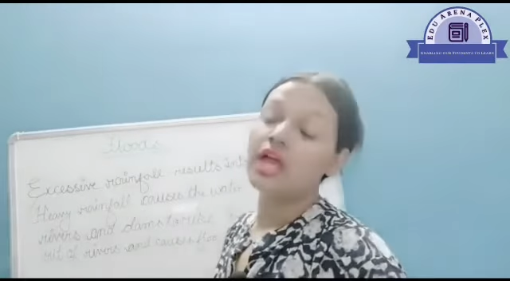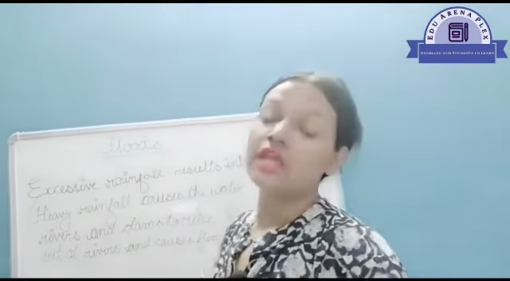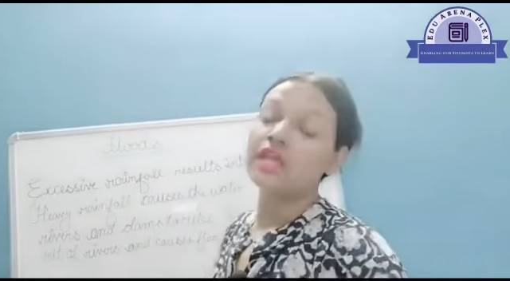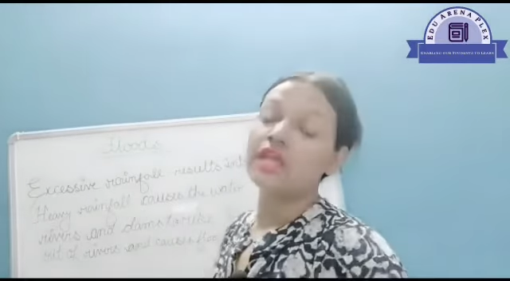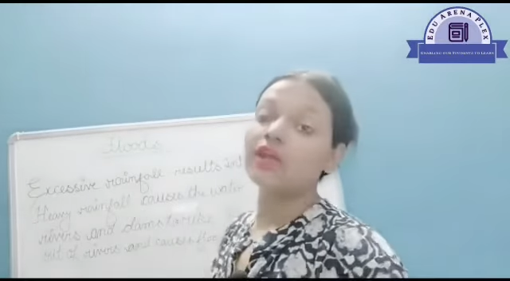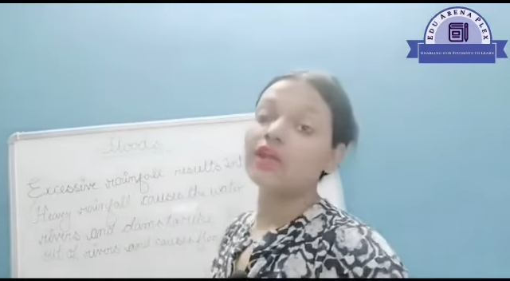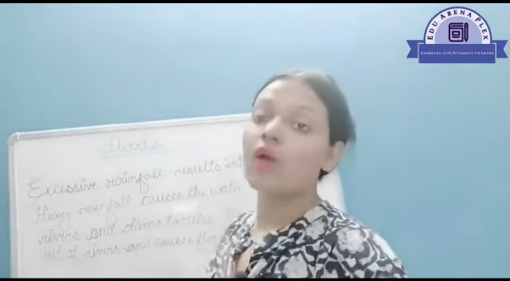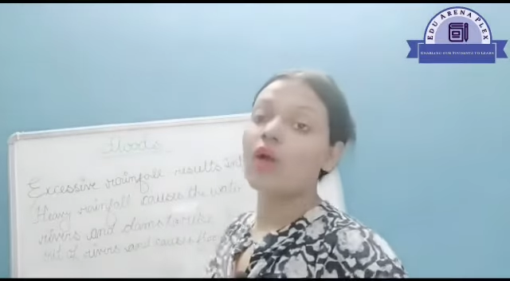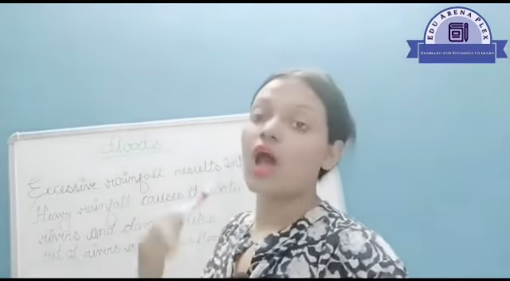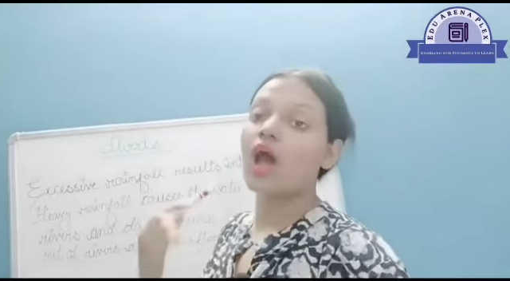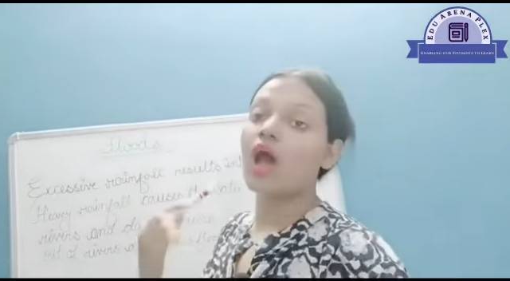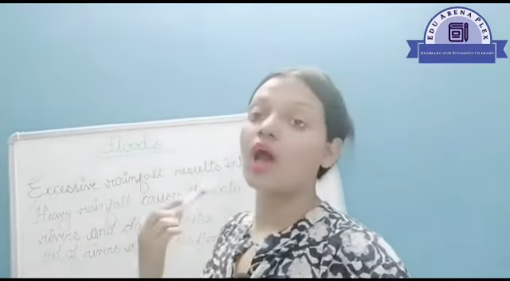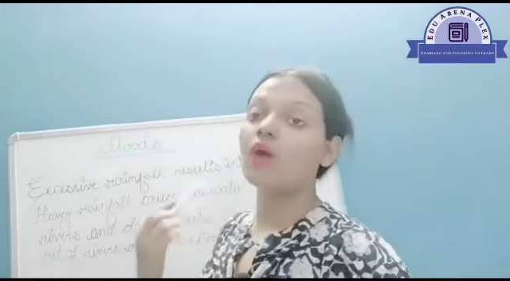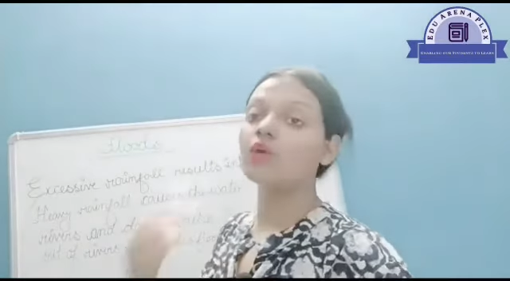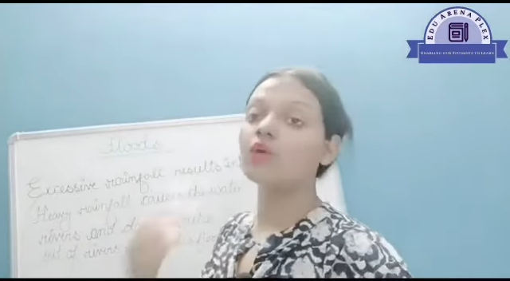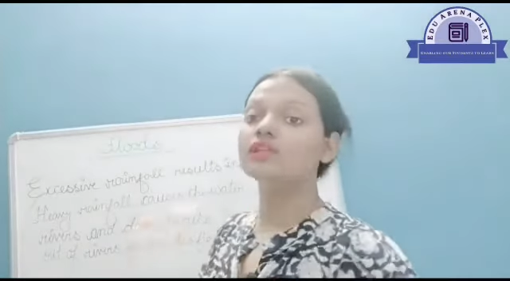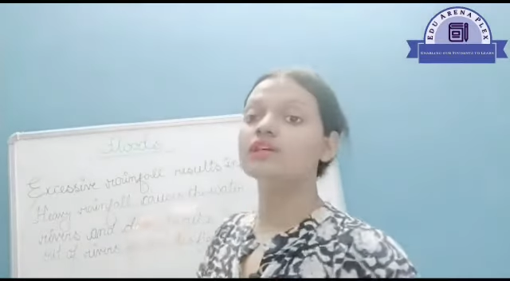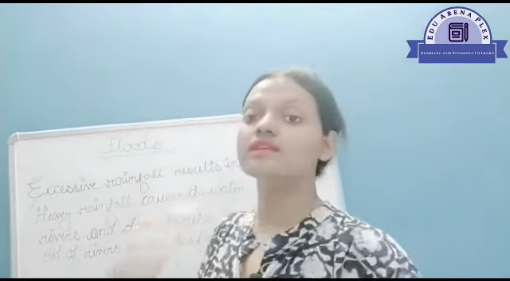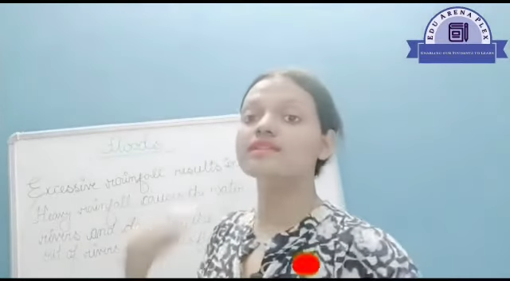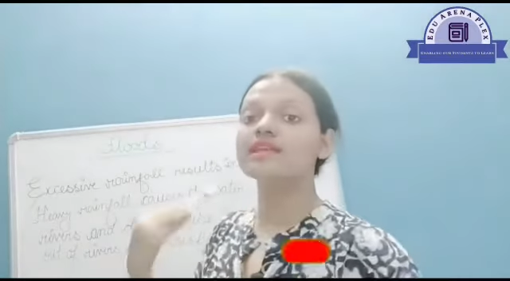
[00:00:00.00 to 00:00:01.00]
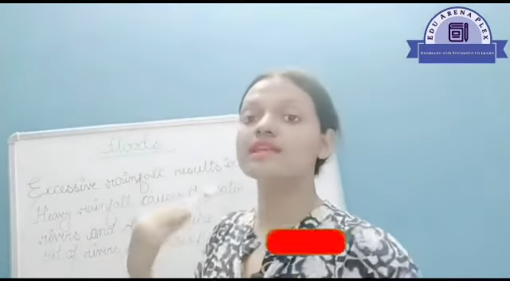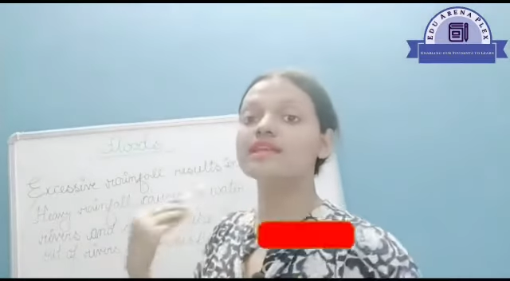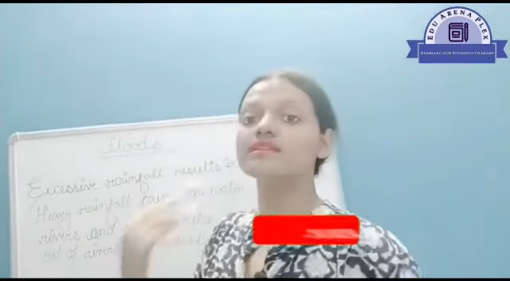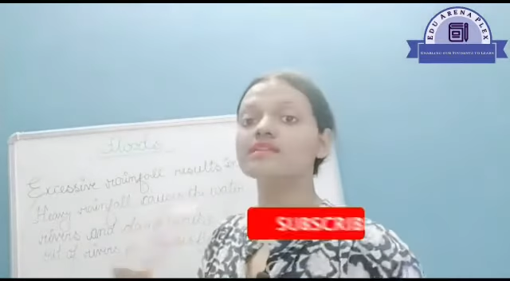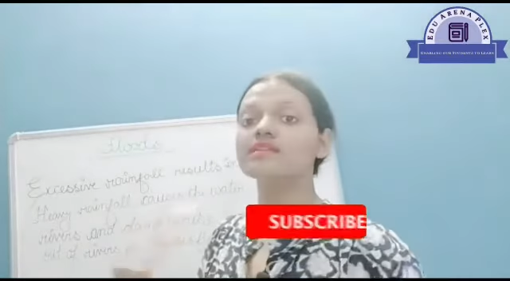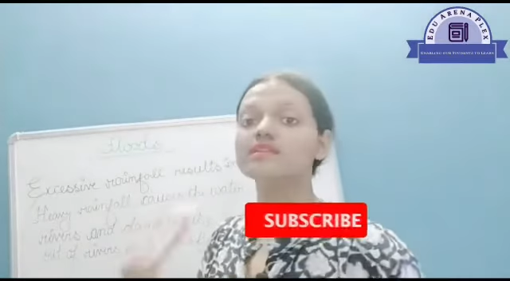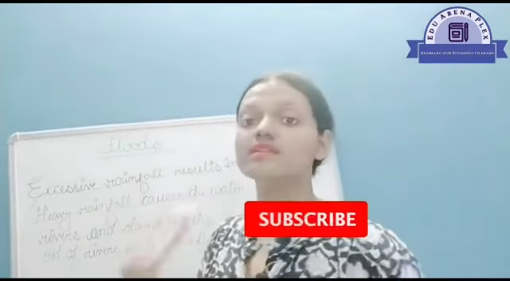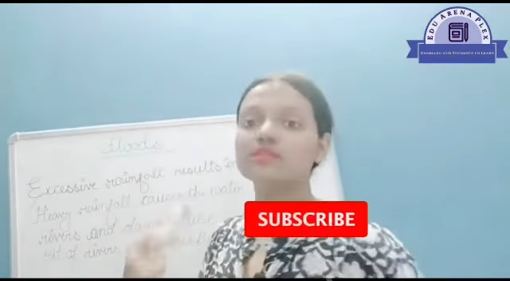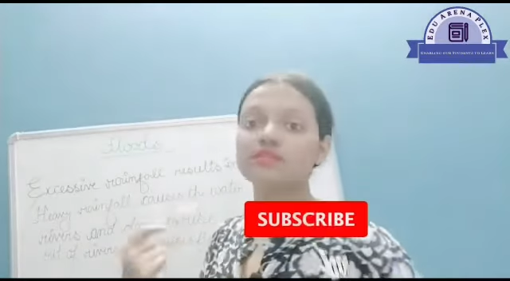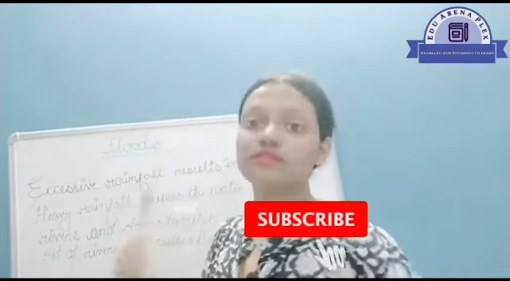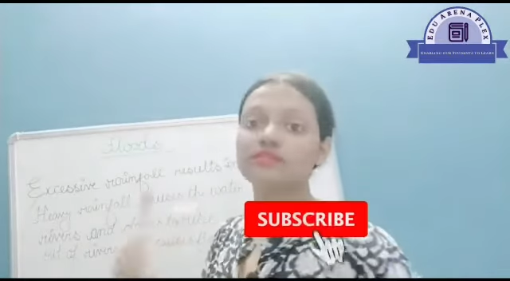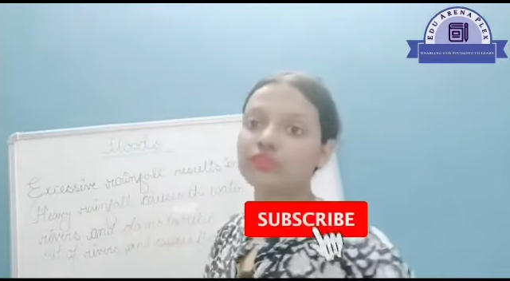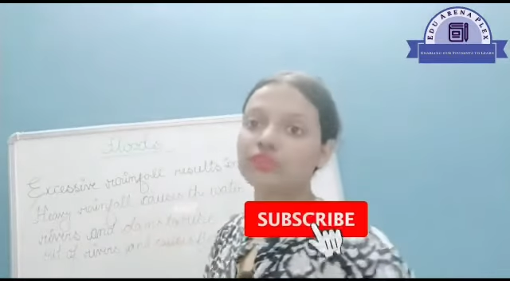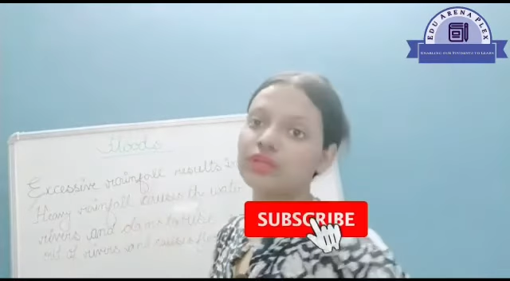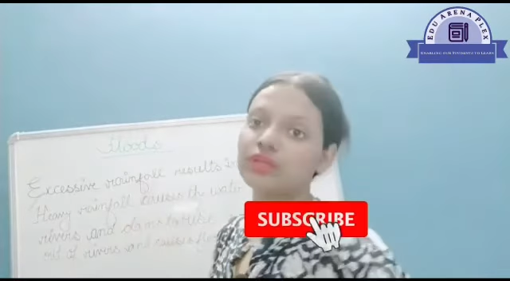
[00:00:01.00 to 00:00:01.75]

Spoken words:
Now, how does excessive